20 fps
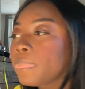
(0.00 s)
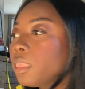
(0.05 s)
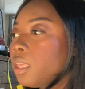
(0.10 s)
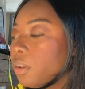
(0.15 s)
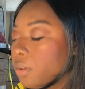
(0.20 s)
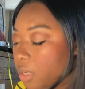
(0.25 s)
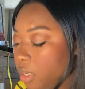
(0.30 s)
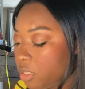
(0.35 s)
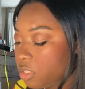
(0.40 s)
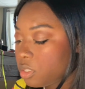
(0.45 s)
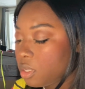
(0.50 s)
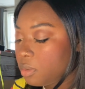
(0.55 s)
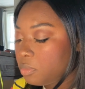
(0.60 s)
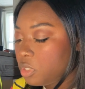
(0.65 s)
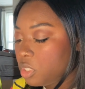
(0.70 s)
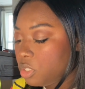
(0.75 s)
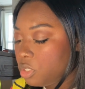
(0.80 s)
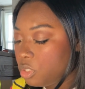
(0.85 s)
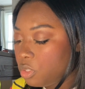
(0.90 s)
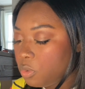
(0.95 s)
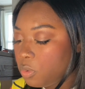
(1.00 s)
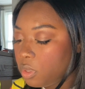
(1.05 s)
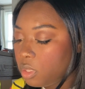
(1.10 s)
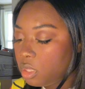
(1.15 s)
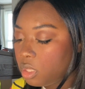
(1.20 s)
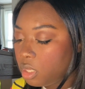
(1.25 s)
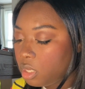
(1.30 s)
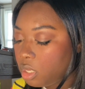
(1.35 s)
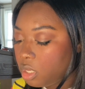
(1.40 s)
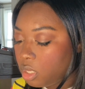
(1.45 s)
Okay, so I'm just doing
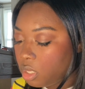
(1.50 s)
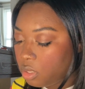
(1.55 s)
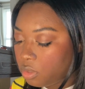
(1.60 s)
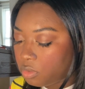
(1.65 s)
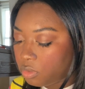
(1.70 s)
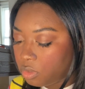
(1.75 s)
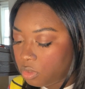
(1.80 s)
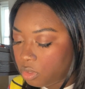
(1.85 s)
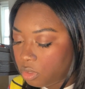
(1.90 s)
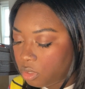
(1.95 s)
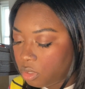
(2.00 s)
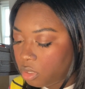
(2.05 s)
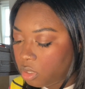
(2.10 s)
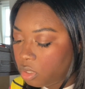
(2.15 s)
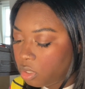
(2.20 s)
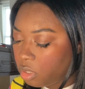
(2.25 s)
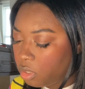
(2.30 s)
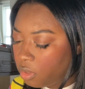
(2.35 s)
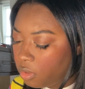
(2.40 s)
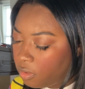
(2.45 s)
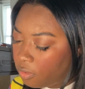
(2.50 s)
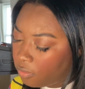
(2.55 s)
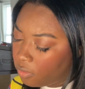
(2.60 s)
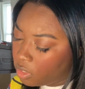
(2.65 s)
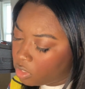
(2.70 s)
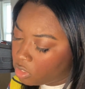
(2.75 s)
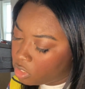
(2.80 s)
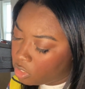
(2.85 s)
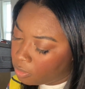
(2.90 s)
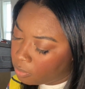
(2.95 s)
the
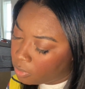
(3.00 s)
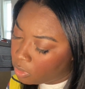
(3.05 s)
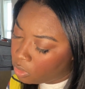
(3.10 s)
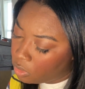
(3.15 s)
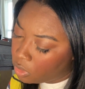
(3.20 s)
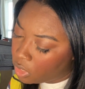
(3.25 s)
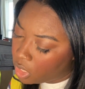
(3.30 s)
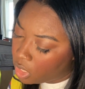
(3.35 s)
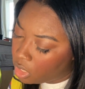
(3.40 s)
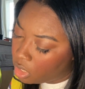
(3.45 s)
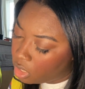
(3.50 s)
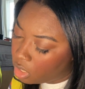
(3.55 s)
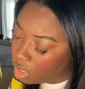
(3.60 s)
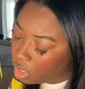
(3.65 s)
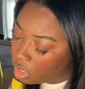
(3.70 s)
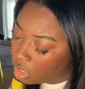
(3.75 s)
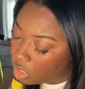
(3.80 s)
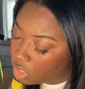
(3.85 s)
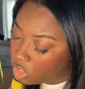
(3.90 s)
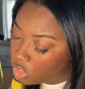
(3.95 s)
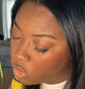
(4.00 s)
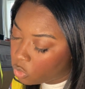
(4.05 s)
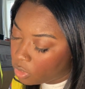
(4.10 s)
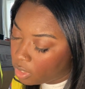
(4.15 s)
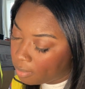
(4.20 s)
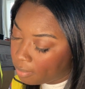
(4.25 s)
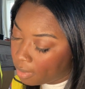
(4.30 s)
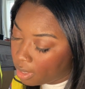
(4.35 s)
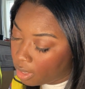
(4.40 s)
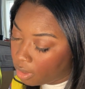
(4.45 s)
Fenty Beauty
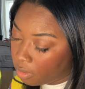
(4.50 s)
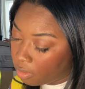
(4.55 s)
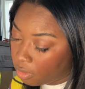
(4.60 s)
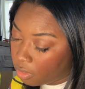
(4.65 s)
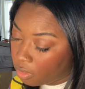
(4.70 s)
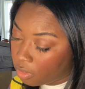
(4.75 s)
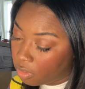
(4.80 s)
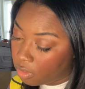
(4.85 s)
Sweet Mouth.